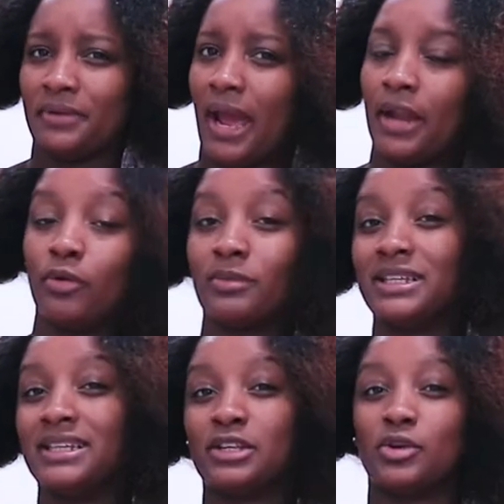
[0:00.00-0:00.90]
And normally
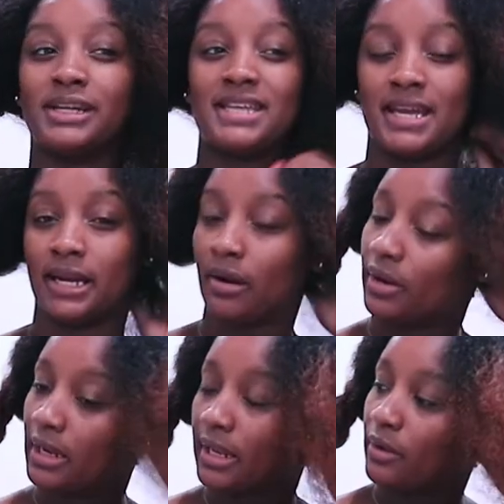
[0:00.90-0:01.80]
that's why I take it out
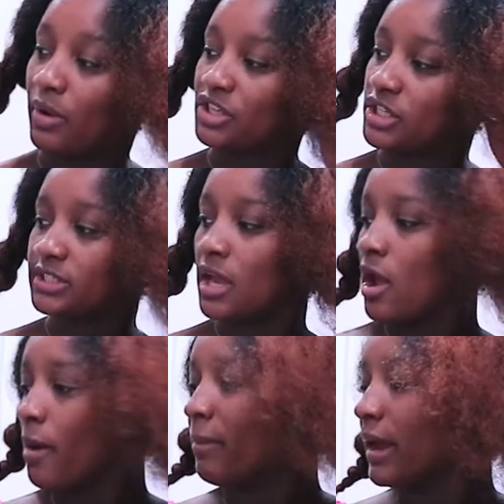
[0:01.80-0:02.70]
and like wash it.
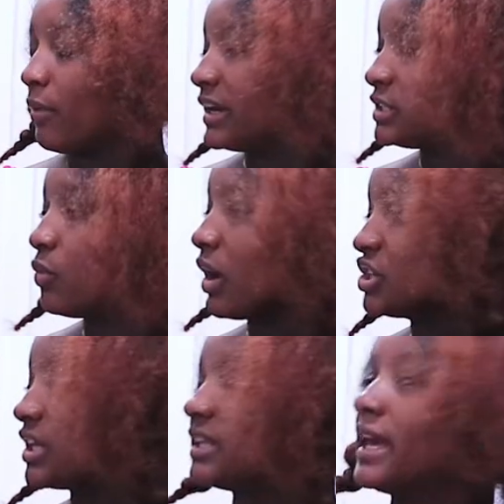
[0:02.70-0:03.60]
But I wanted to wash
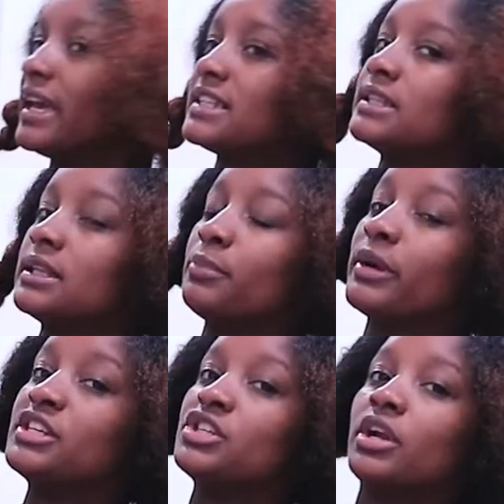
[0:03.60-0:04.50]
it and like get the
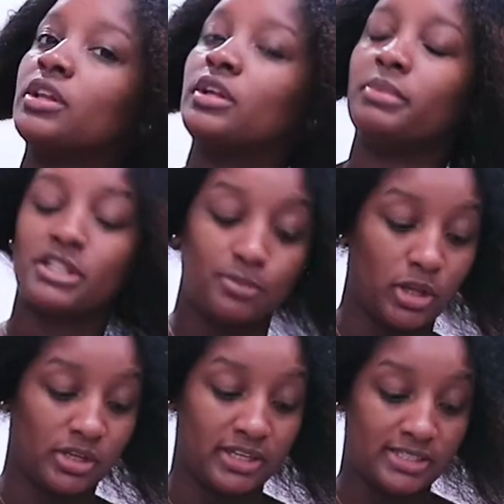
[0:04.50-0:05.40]
braids done a little bit
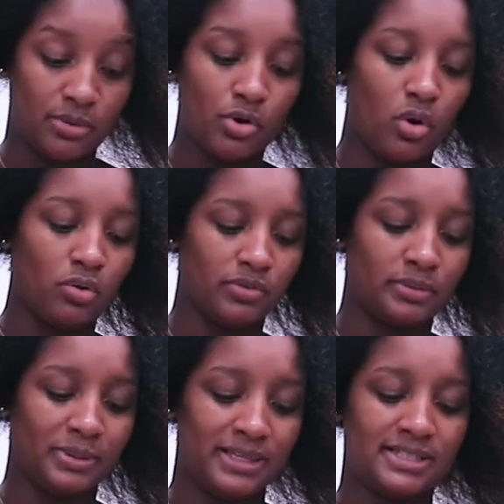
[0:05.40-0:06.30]
smaller. Because they were all over the
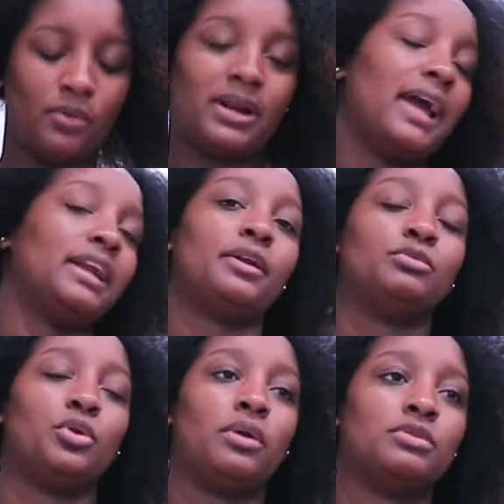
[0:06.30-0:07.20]
place. And what I ended up
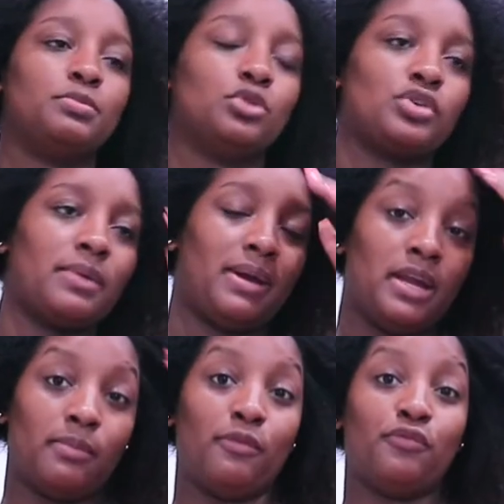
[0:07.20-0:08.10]
doing was blow drying my
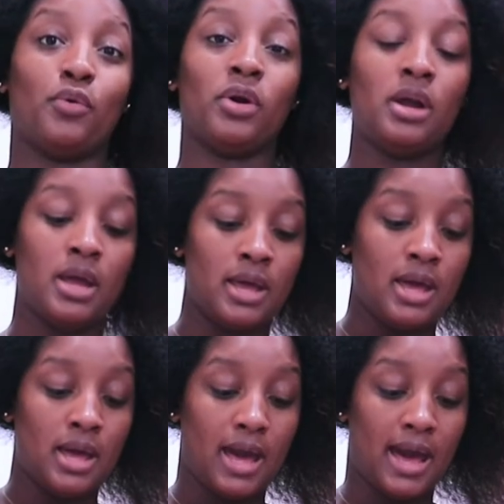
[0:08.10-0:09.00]
hair before.
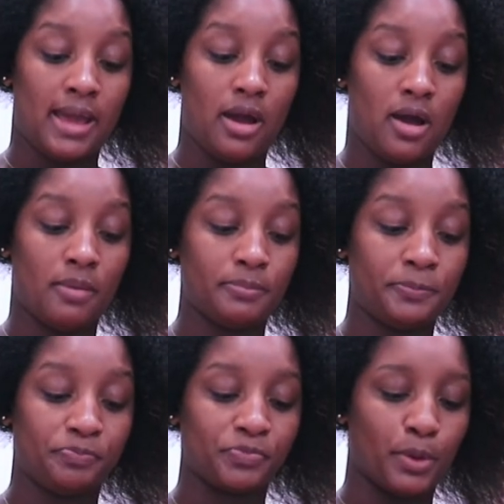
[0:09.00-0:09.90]
I um
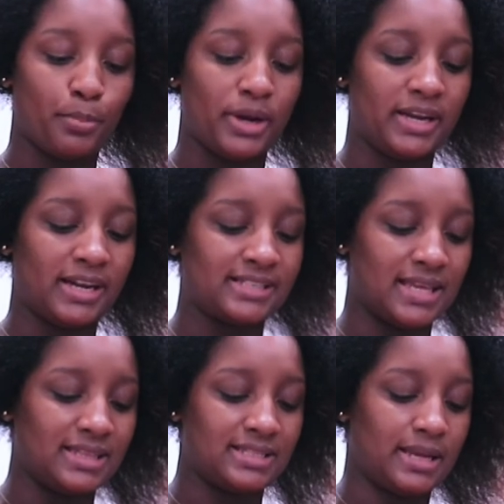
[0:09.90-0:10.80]
braided it
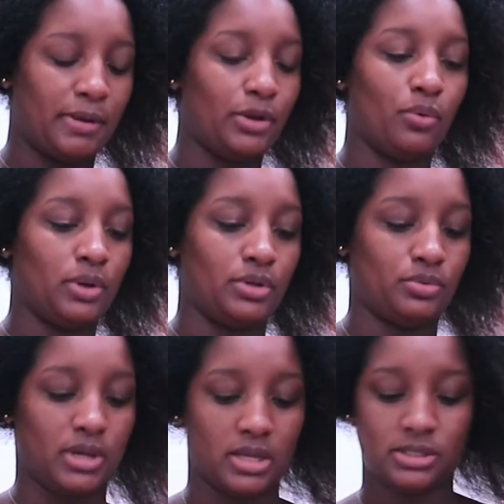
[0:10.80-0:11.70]
and this time I don't want to do
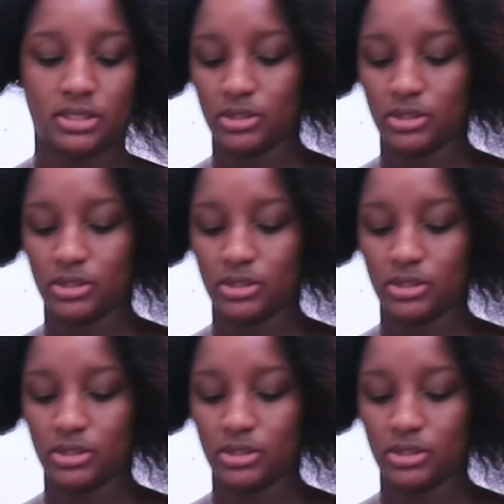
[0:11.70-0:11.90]
that.